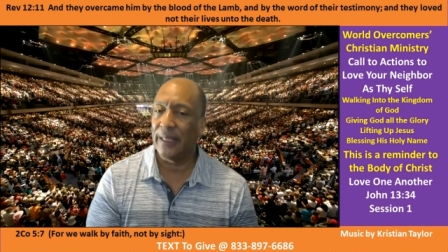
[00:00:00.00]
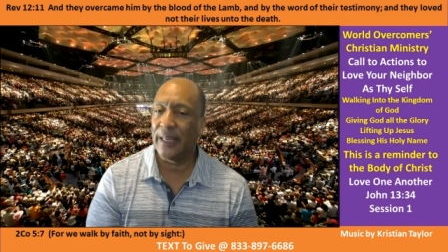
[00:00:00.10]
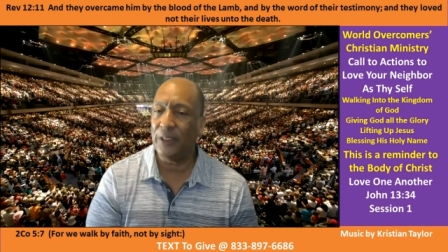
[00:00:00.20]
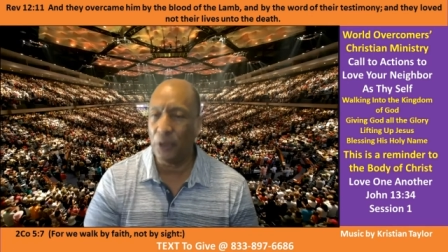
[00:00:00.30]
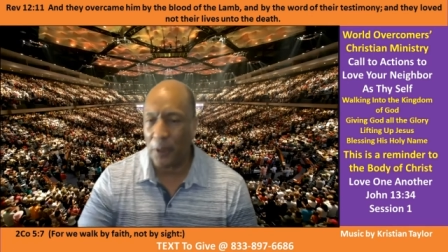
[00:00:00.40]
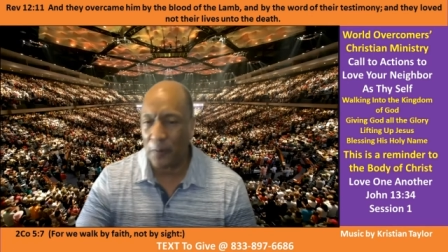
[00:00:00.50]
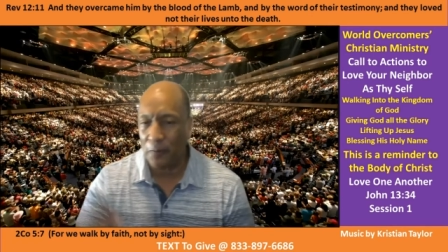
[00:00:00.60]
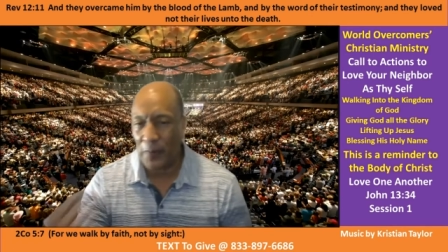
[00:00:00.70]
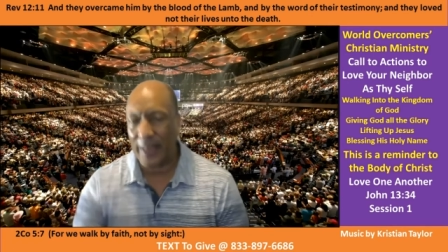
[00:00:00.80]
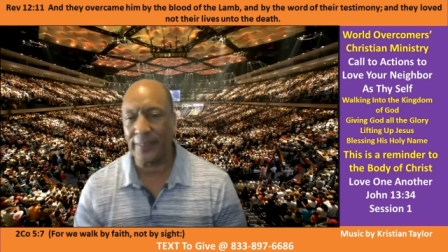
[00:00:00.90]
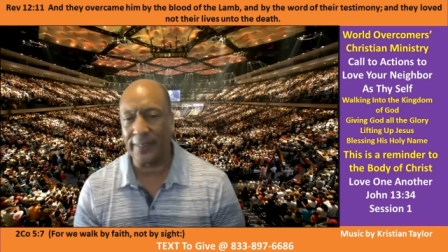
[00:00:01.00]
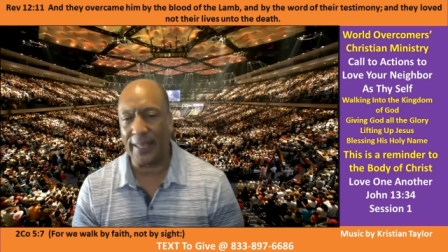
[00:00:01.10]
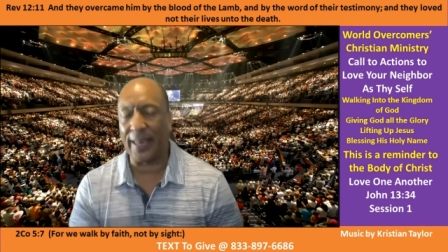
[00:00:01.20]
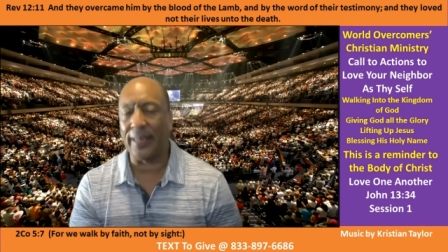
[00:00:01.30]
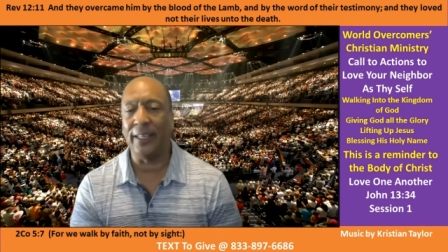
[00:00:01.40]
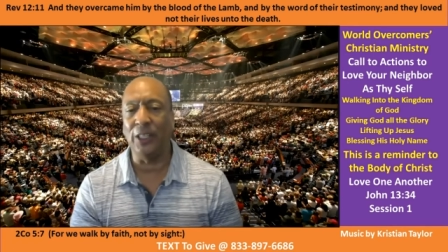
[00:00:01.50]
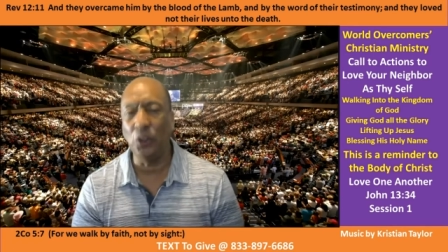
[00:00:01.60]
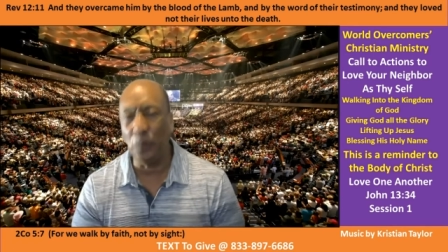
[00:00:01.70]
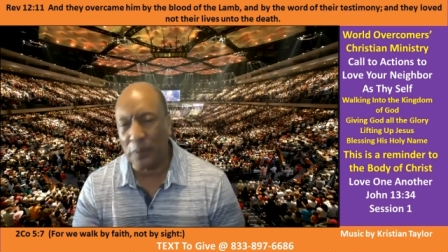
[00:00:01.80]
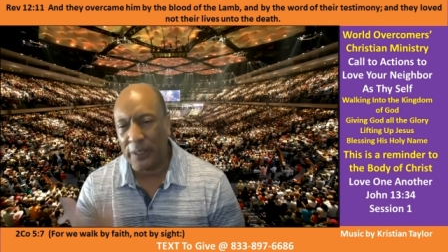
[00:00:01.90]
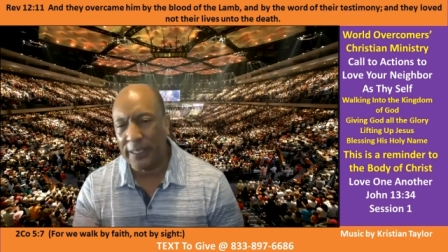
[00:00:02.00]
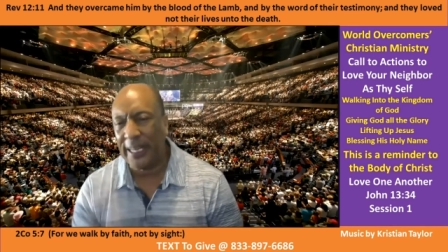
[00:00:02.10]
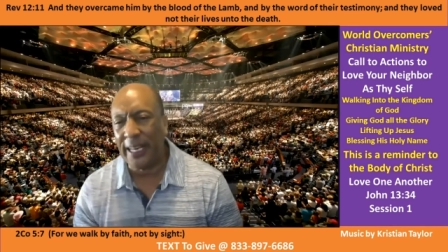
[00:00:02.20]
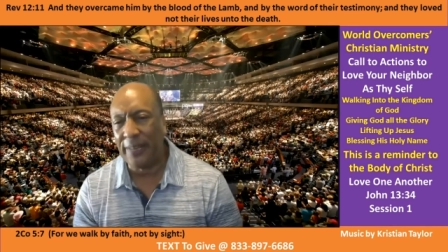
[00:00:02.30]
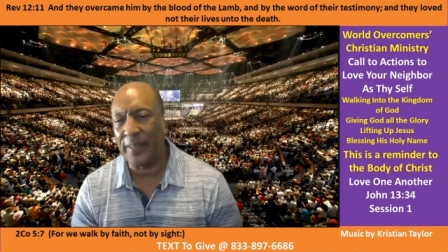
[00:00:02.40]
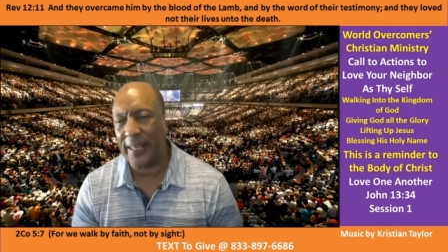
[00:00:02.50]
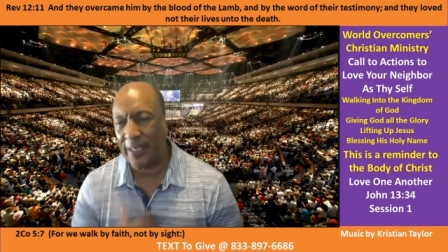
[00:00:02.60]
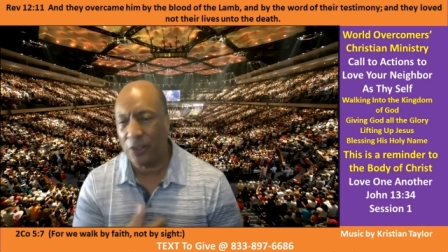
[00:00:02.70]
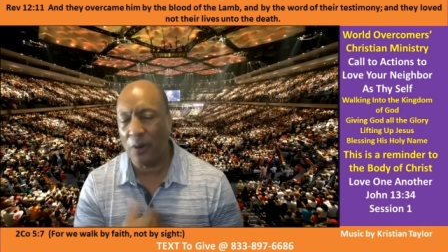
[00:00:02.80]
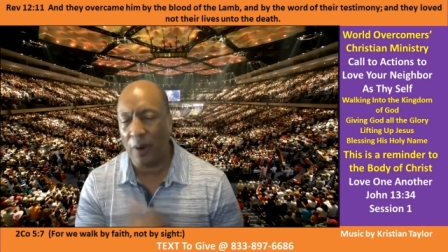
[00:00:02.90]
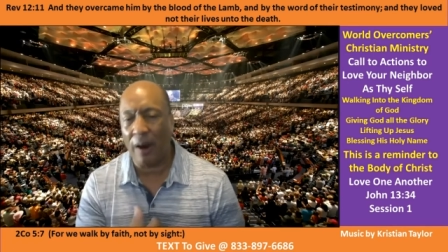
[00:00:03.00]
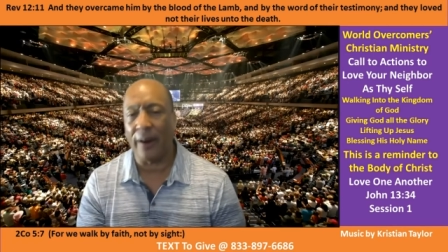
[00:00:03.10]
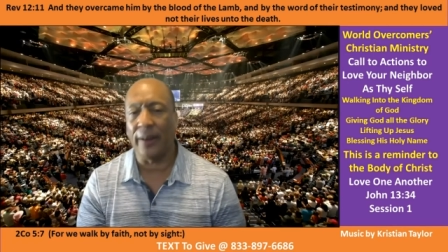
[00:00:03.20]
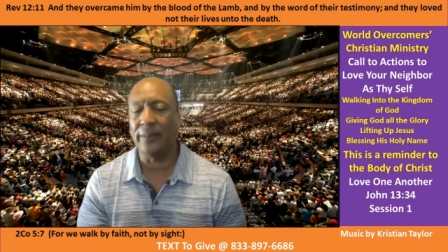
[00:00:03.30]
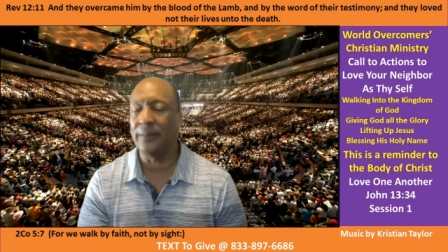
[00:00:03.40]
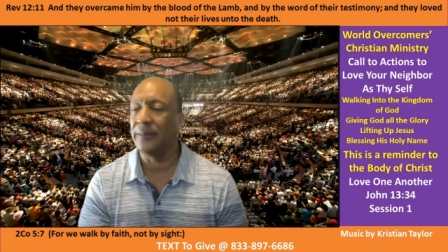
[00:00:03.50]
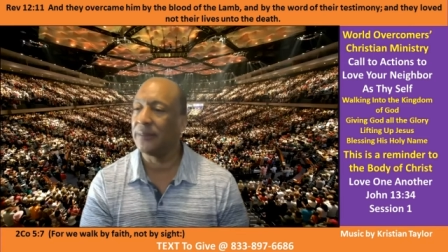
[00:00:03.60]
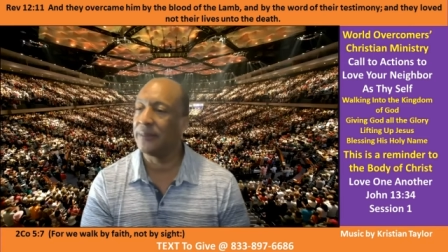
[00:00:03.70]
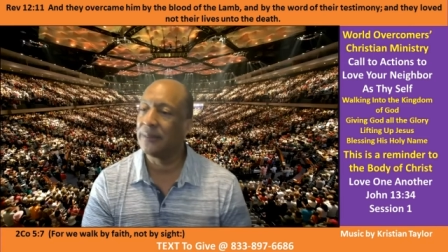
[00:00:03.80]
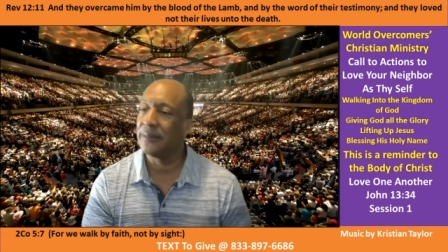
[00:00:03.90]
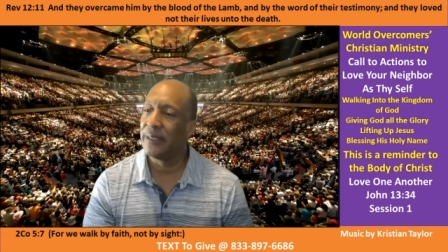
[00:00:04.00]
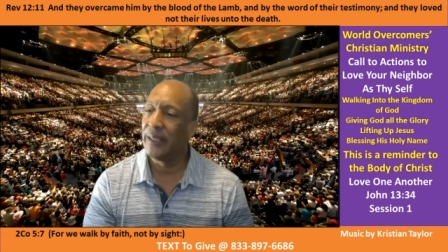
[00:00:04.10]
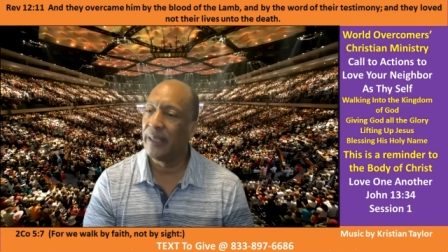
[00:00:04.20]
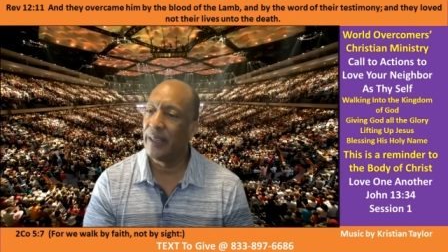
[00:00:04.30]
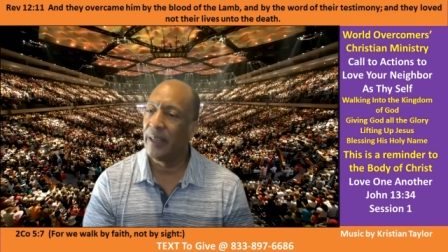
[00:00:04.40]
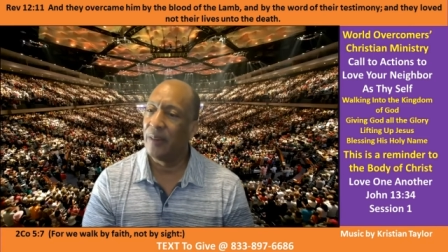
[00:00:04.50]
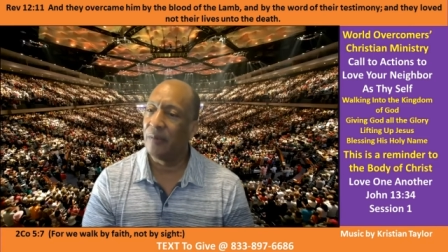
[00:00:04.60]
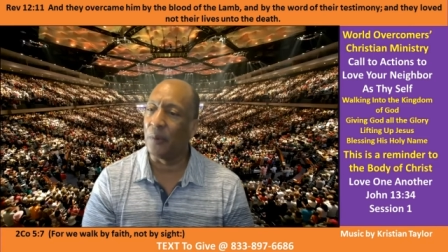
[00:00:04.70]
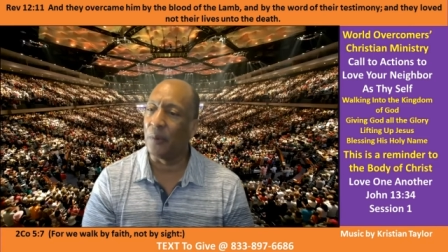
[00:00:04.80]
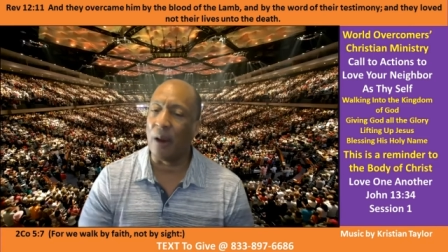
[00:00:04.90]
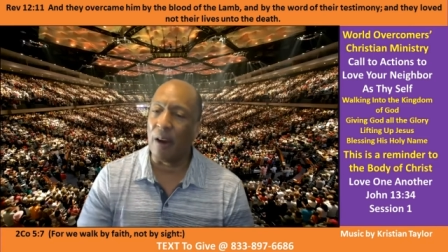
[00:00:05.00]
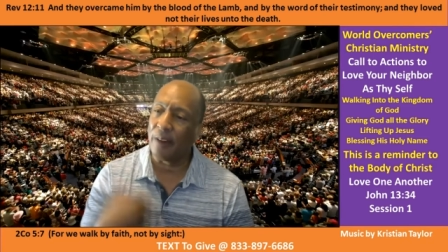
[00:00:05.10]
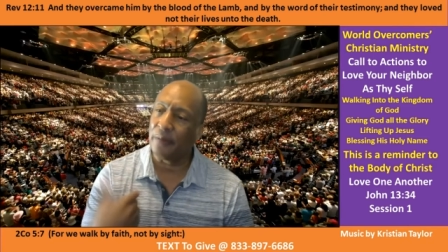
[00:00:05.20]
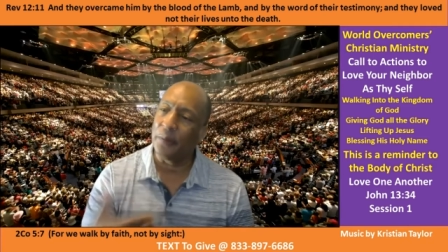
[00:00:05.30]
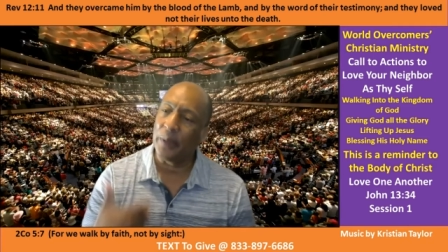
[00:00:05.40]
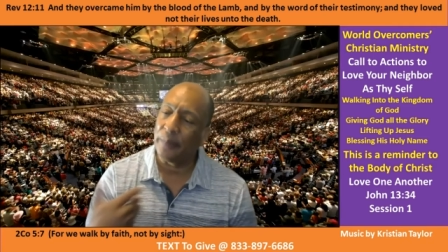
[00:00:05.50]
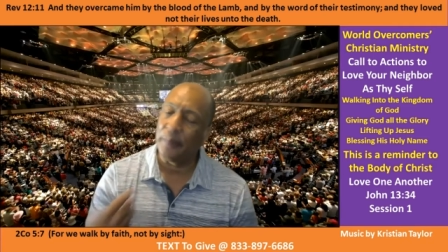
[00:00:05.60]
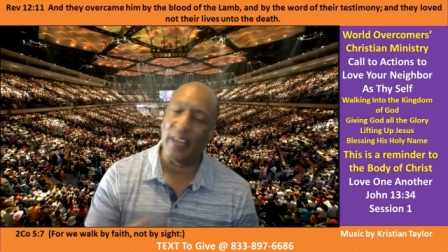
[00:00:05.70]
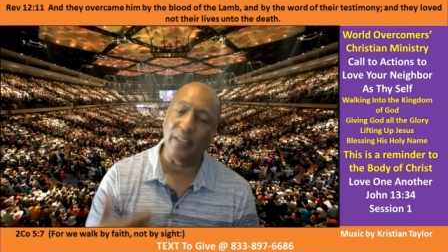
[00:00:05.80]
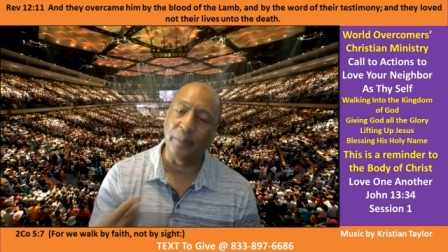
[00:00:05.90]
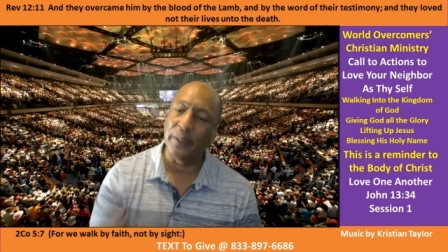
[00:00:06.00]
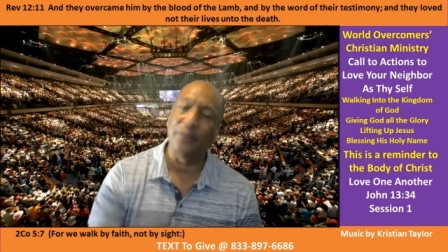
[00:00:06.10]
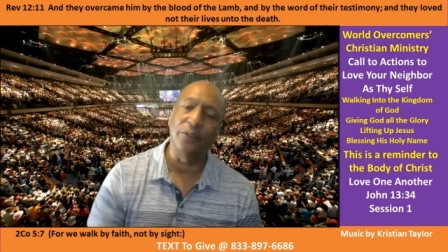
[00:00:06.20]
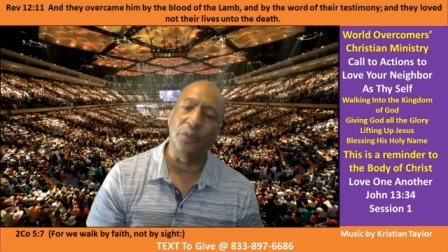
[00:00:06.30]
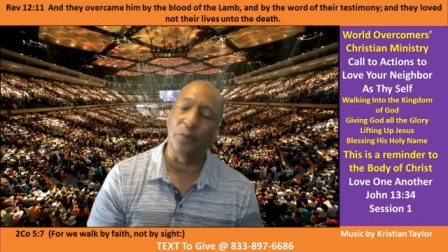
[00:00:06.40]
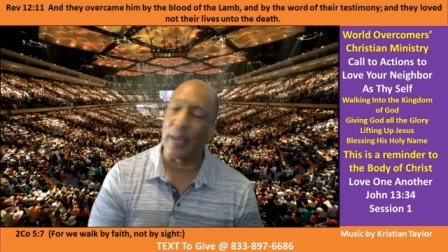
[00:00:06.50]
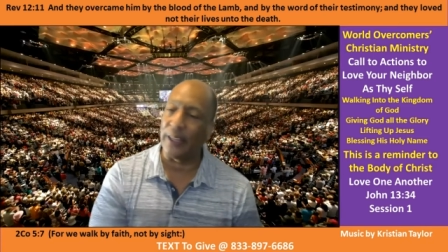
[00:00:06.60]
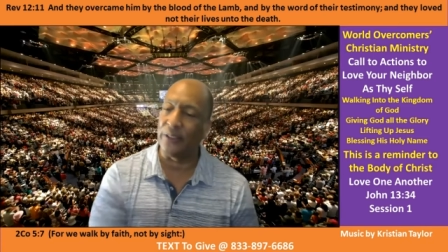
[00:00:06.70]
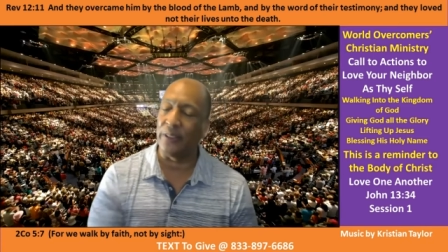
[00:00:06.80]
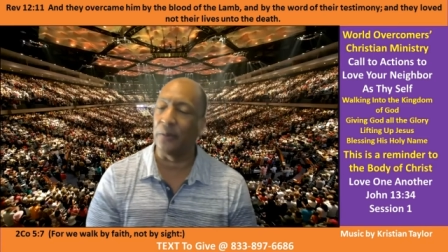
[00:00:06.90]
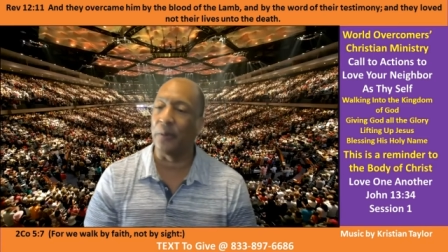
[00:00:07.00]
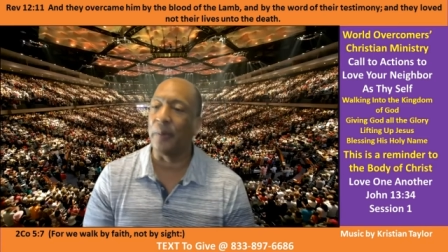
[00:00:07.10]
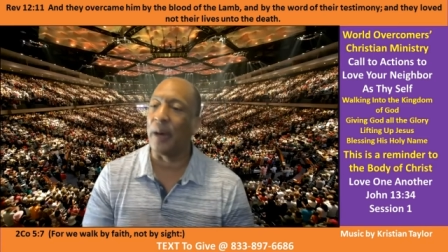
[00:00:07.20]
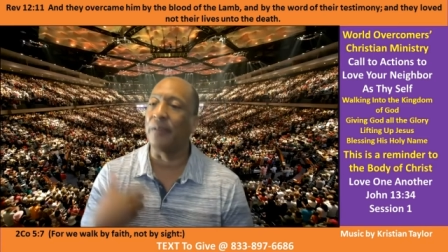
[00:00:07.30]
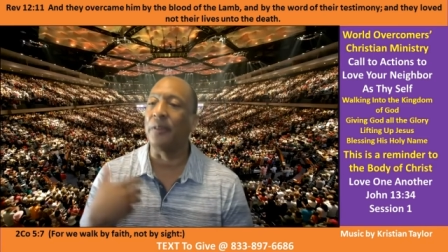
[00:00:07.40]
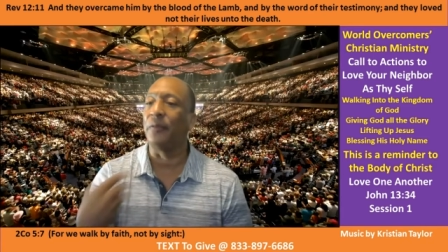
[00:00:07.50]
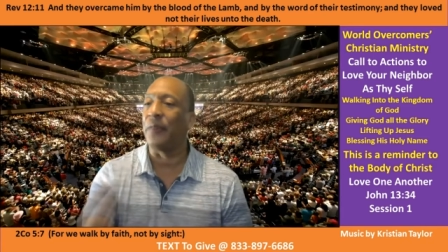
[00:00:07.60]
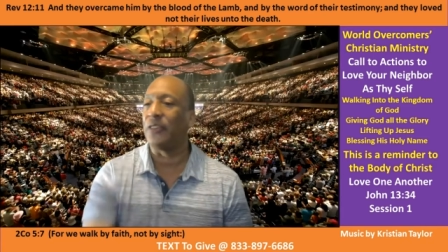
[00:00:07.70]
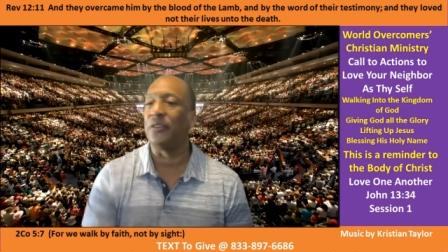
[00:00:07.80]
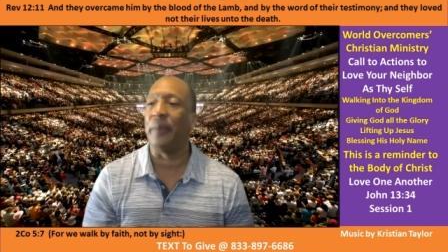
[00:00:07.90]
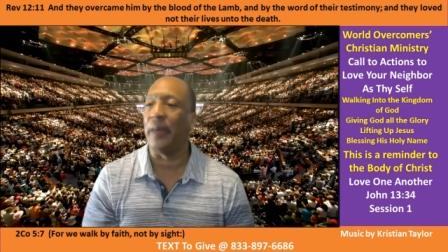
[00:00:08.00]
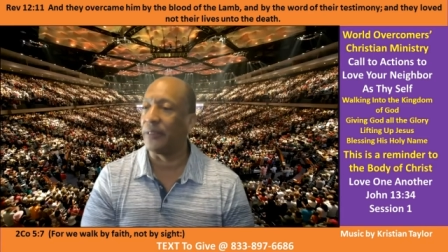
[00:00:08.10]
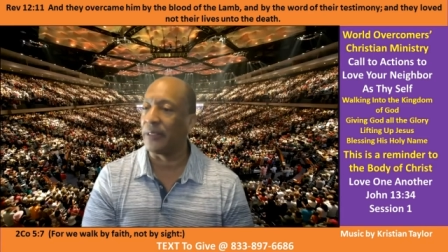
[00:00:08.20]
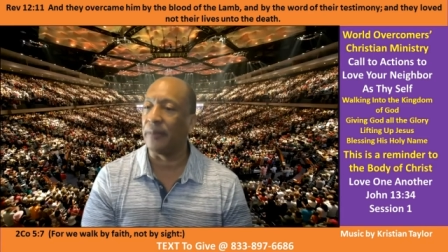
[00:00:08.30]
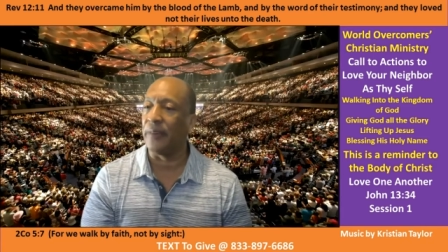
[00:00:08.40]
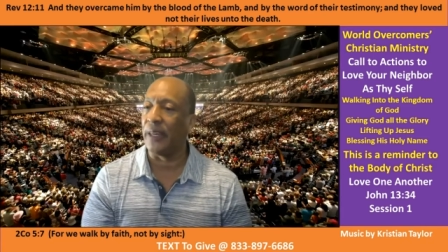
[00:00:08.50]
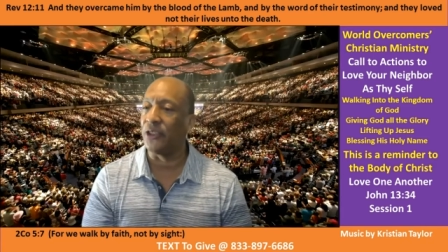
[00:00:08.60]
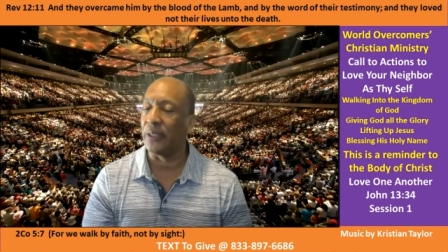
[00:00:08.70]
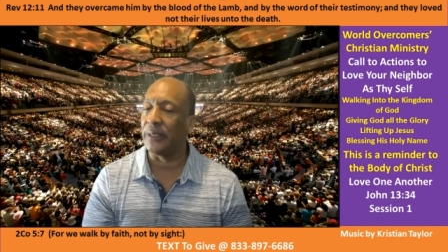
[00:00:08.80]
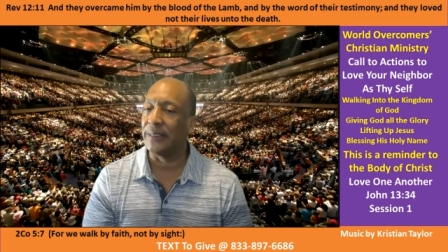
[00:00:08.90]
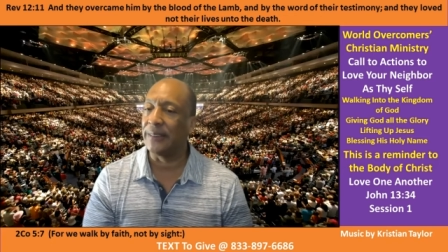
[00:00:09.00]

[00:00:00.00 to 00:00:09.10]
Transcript: And you confess that and you believe that in your heart. For the heart one man believes unto righteousness, the mouth confession made to salvation.